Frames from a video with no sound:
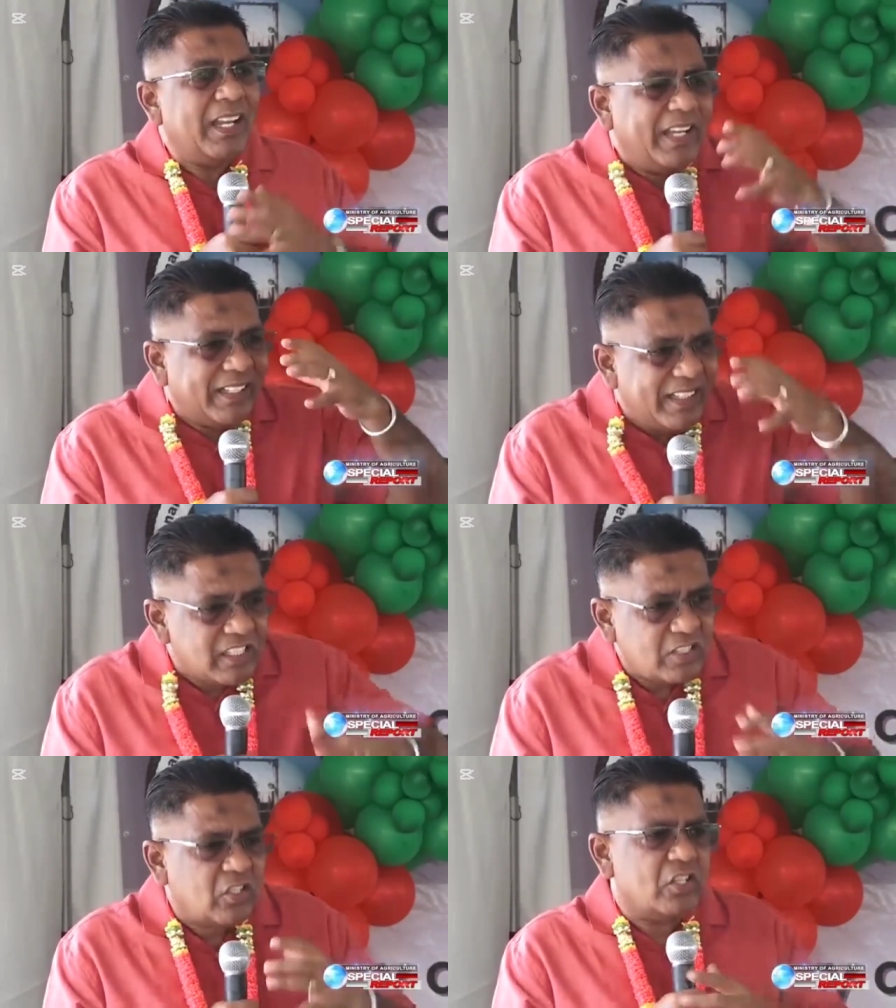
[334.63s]
in
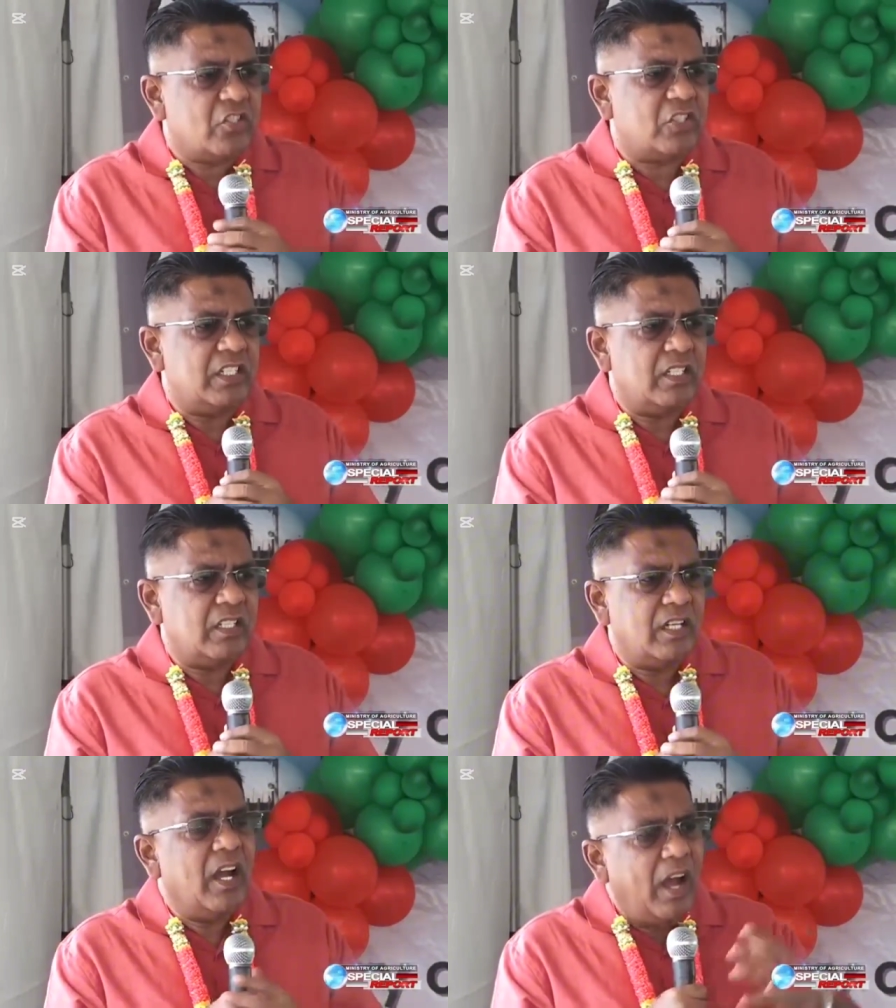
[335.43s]
this country
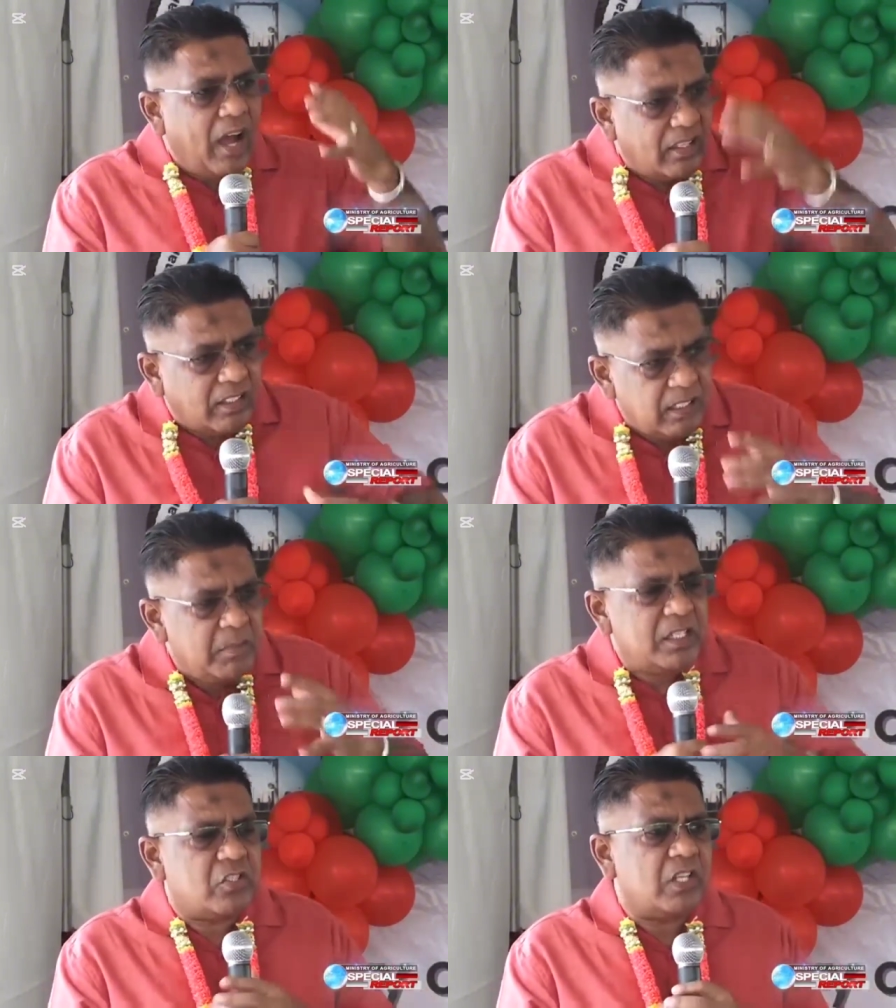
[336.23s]
under the
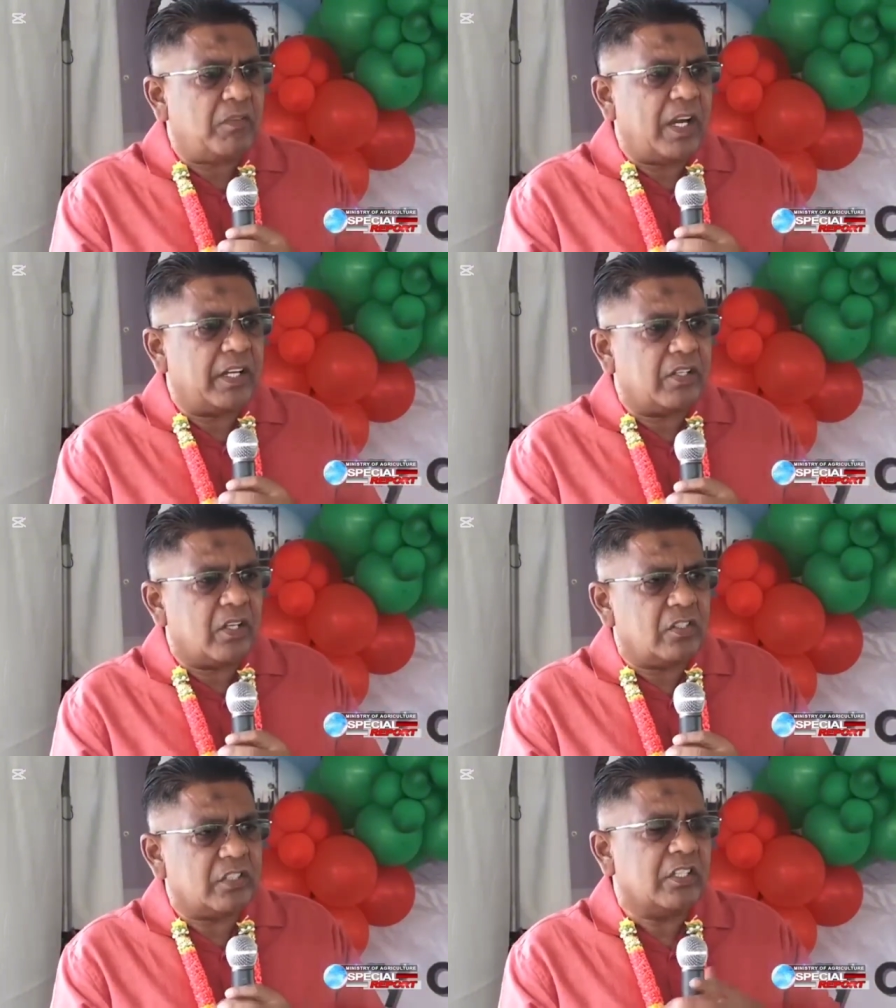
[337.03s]
Ministry of
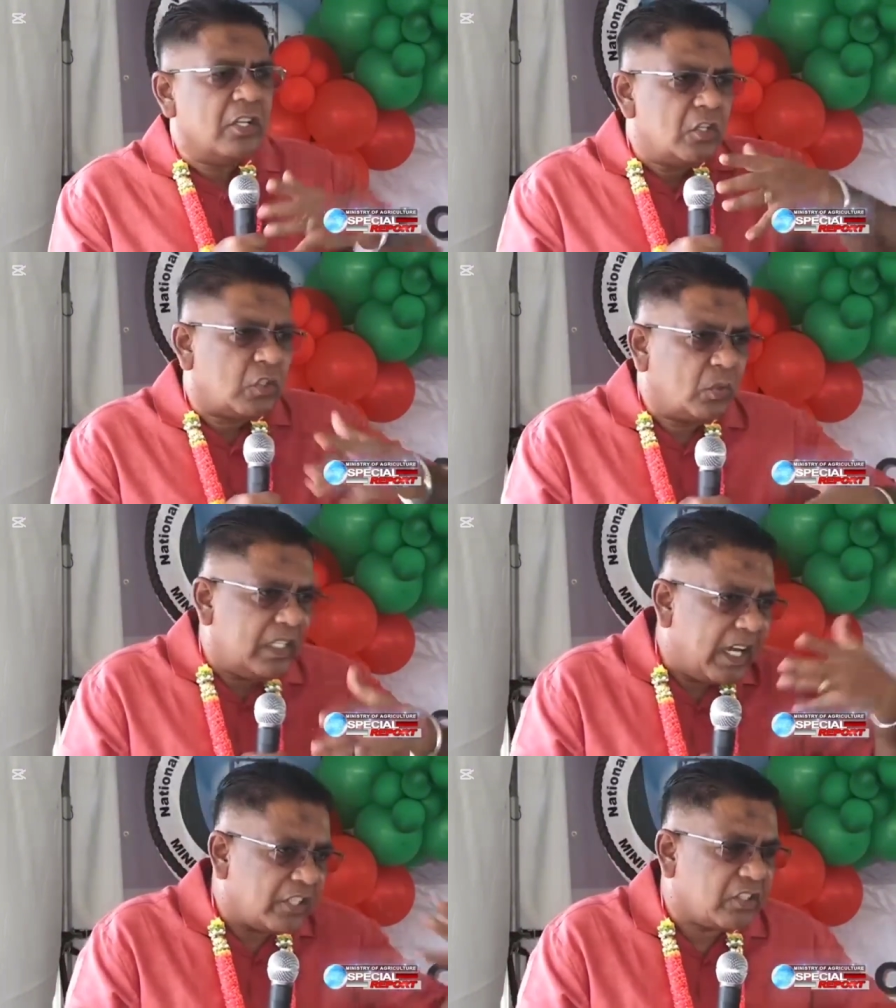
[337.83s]
Agriculture through the
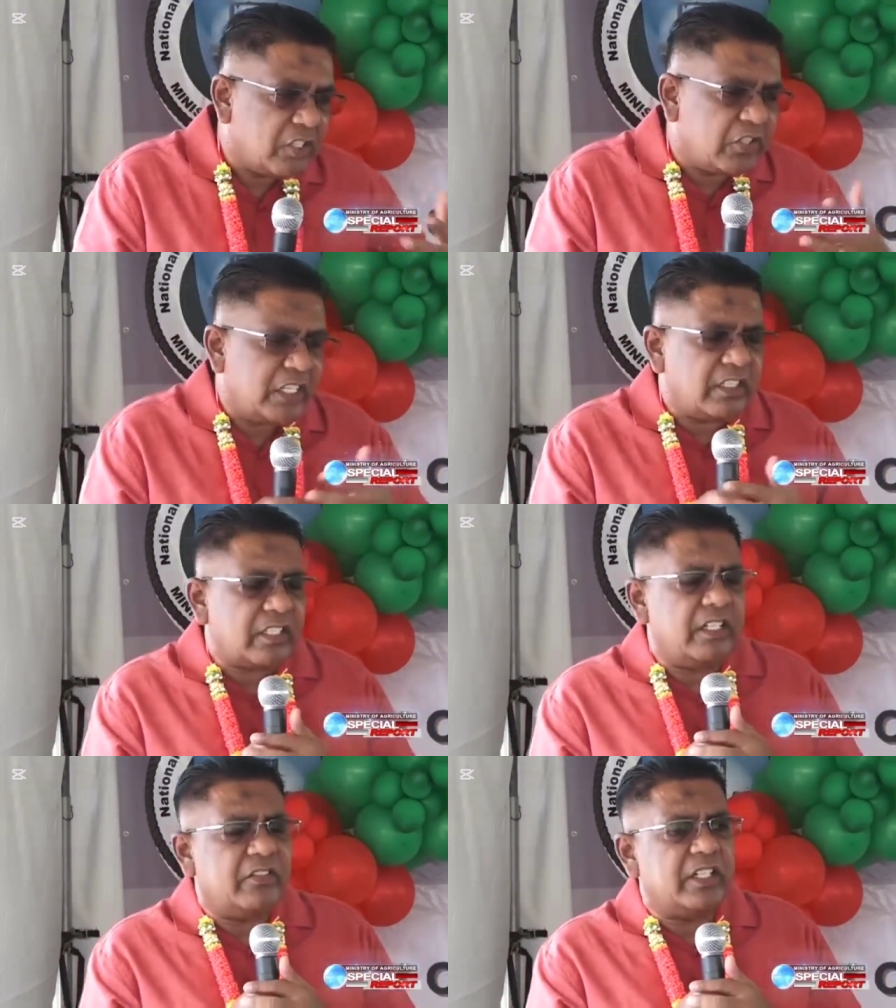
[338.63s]
National Drainage
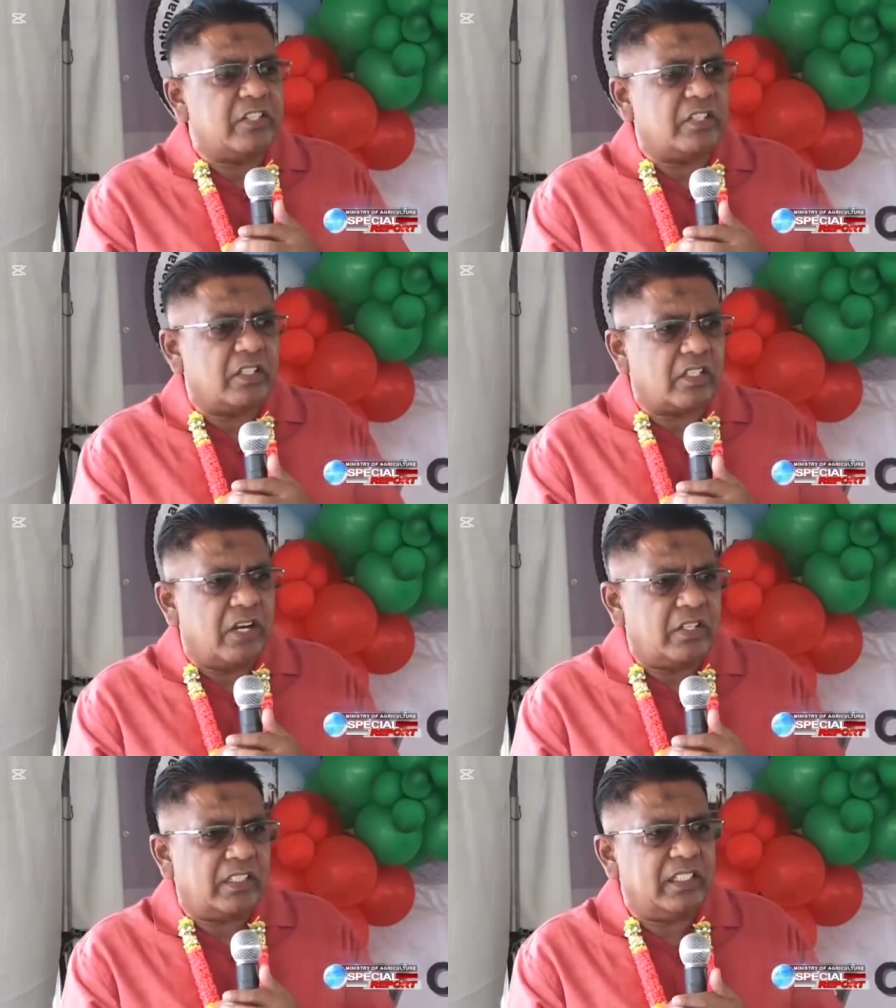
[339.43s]
and Irrigation
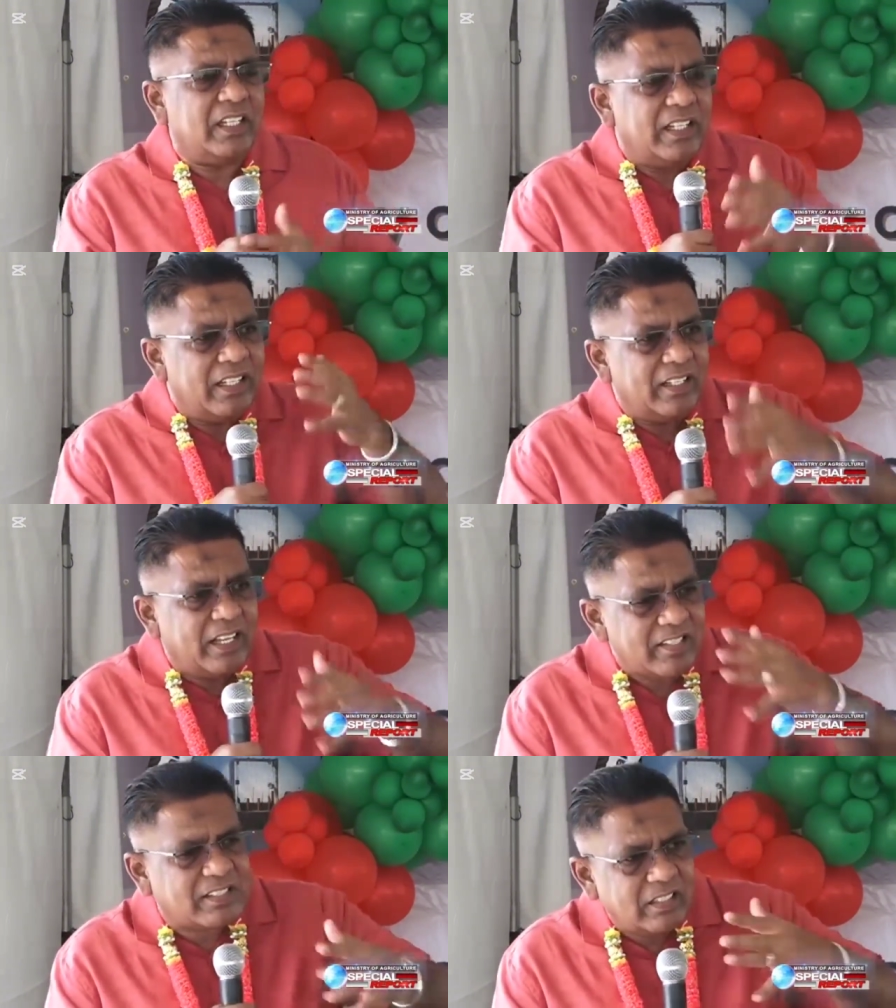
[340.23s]
Authority in
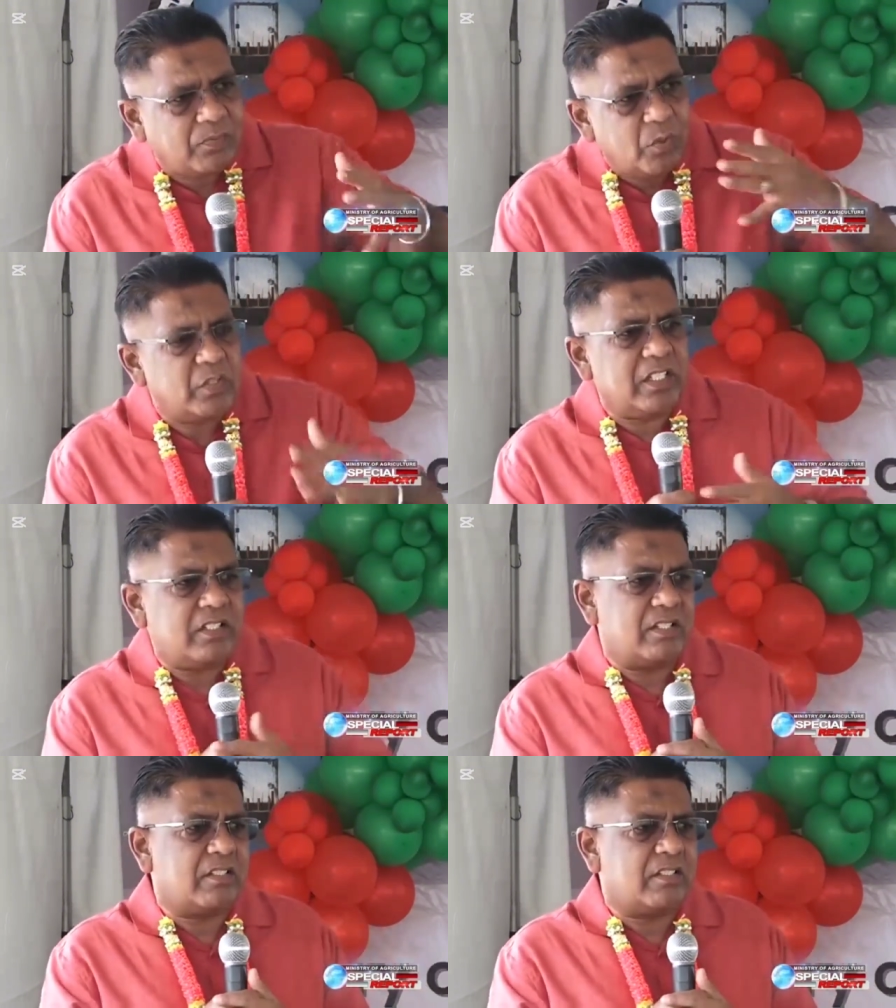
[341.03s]
less than 4 years.